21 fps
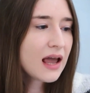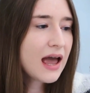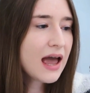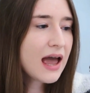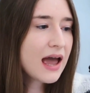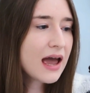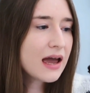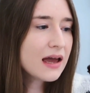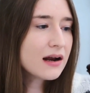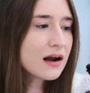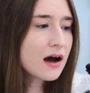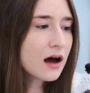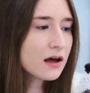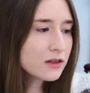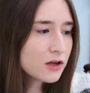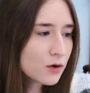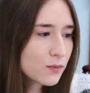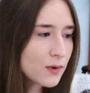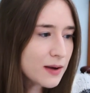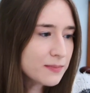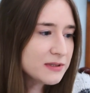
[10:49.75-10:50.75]
And on
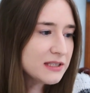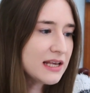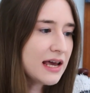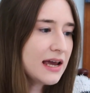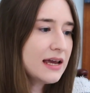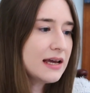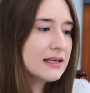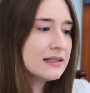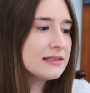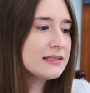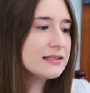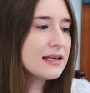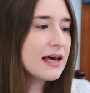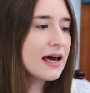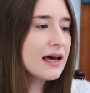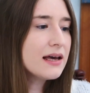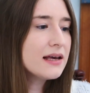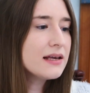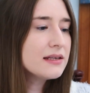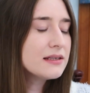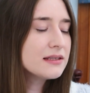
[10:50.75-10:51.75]
their website, it
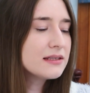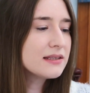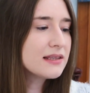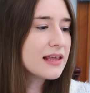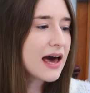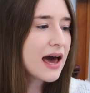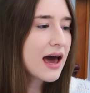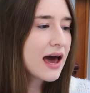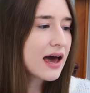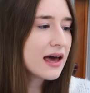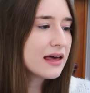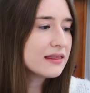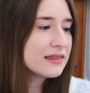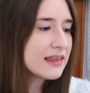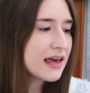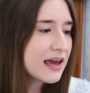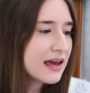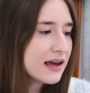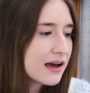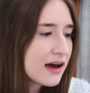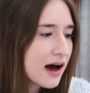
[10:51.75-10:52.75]
says that
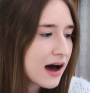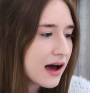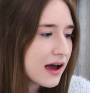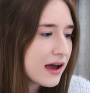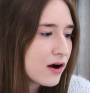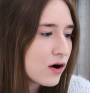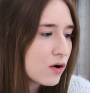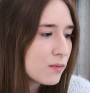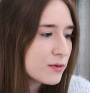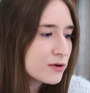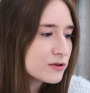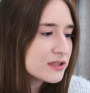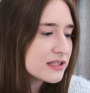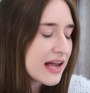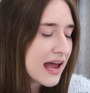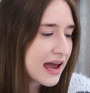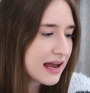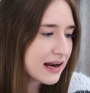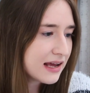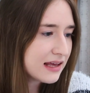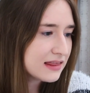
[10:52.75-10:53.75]
they cut almost
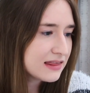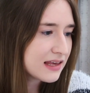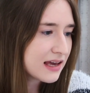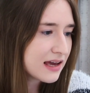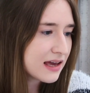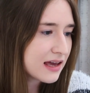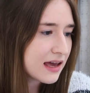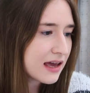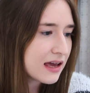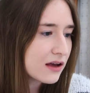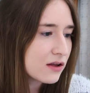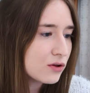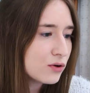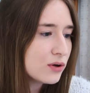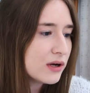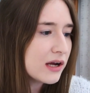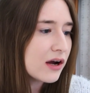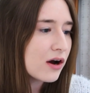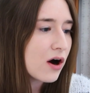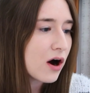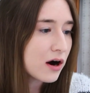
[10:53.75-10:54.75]
anything,
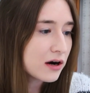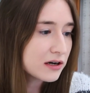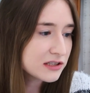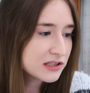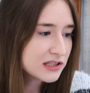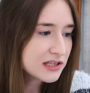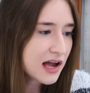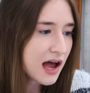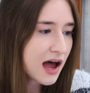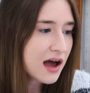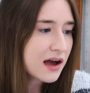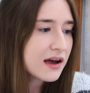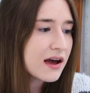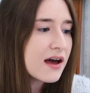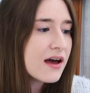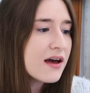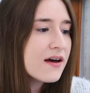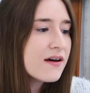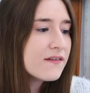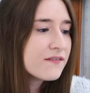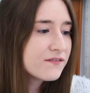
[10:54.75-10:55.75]
including cardstock,
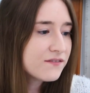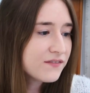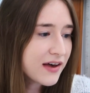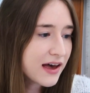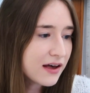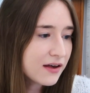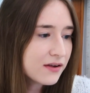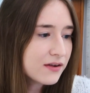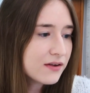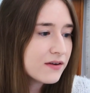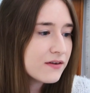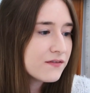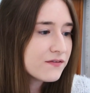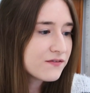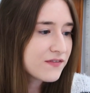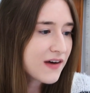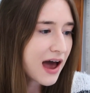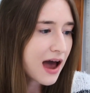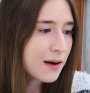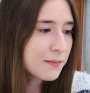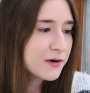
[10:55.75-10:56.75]
felt,
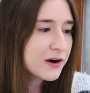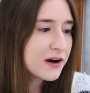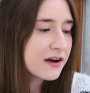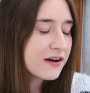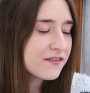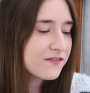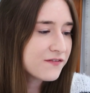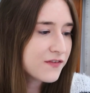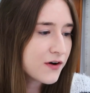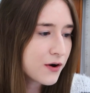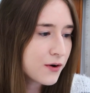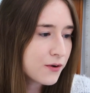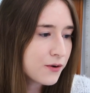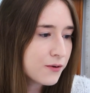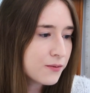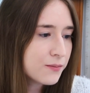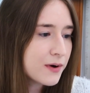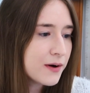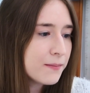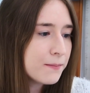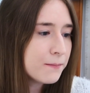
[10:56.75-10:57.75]
fabric,
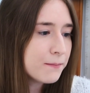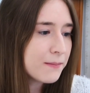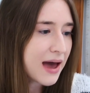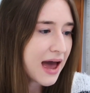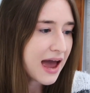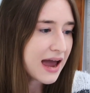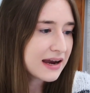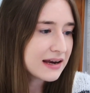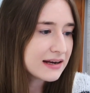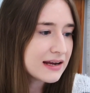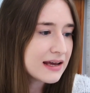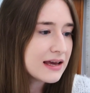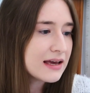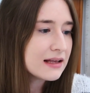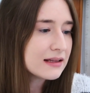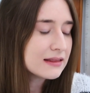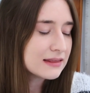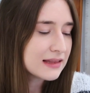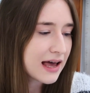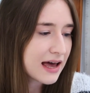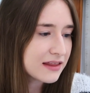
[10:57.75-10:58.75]
foam,
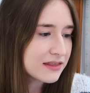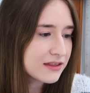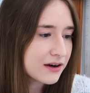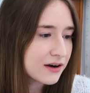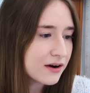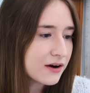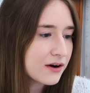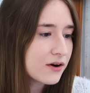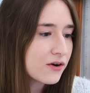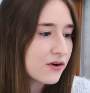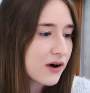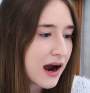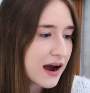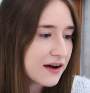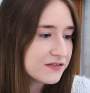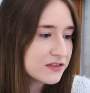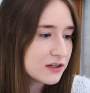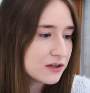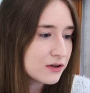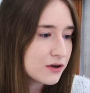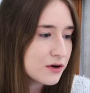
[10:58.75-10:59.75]
magnet, leather,
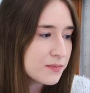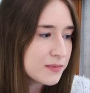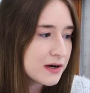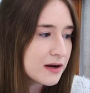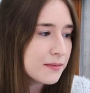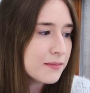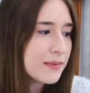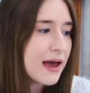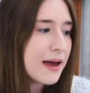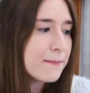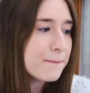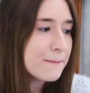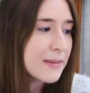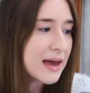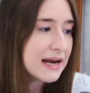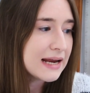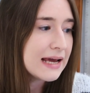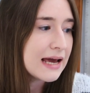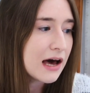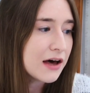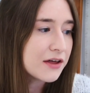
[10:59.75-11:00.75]
craft aluminum, and
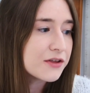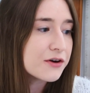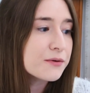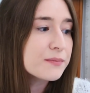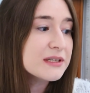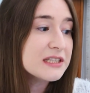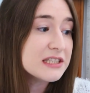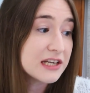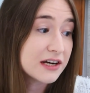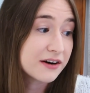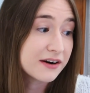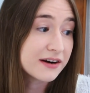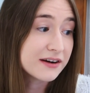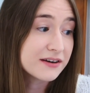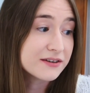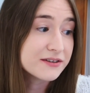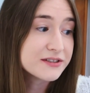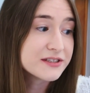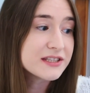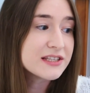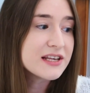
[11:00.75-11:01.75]
many other
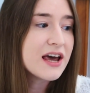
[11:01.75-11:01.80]
materials.